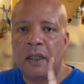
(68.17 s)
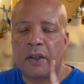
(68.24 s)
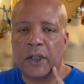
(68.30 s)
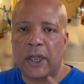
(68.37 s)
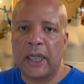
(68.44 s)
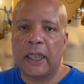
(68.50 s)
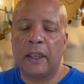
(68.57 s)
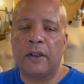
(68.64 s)

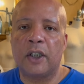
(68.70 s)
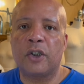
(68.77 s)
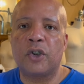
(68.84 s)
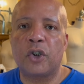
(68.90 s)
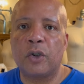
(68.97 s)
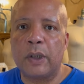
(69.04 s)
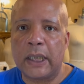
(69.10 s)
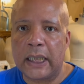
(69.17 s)
thing
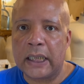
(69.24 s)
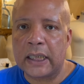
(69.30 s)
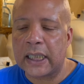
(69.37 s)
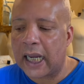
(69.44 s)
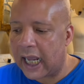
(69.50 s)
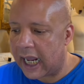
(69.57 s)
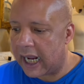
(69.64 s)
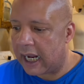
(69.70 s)
that you need
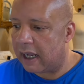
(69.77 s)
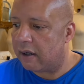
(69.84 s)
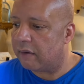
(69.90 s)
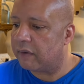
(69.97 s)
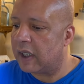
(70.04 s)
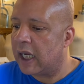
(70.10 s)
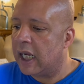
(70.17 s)
to have,